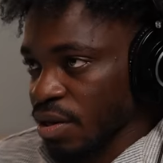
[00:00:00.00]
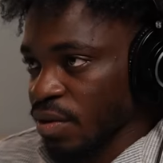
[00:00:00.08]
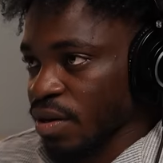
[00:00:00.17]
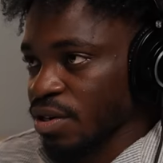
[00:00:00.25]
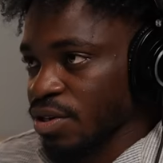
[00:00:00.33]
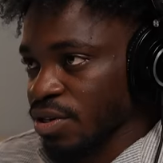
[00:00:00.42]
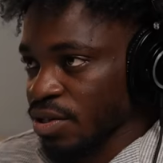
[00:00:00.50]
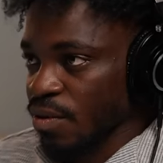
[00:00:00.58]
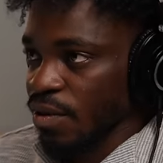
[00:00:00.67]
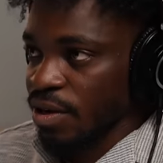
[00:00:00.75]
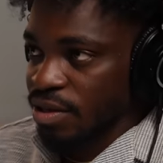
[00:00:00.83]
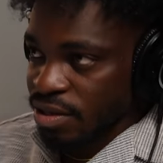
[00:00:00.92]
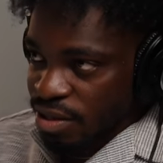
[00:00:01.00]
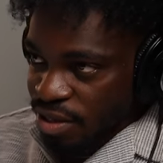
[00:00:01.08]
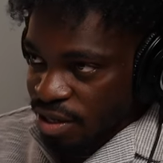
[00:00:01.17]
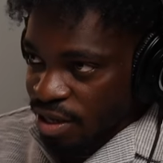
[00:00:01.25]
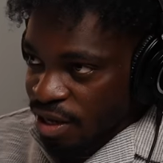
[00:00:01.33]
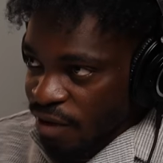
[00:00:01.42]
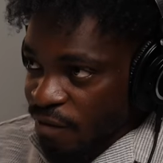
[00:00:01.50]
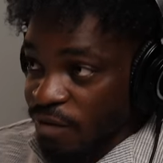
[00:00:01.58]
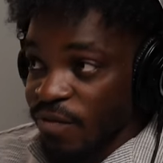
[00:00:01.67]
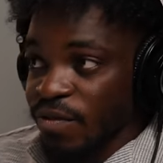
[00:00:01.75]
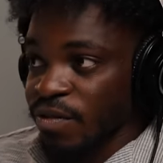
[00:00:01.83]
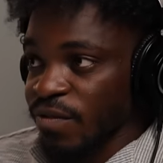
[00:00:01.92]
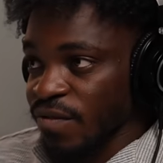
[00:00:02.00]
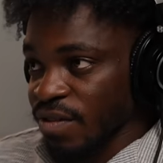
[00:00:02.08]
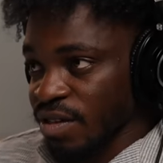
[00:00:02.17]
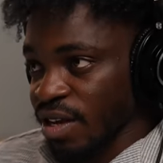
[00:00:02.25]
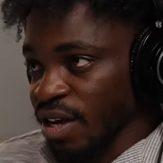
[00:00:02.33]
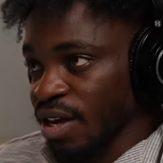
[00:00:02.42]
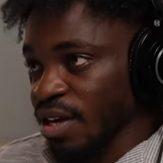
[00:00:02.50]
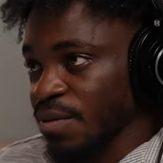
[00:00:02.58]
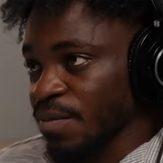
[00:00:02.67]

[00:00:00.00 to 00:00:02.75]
now and just create for the fun of it again.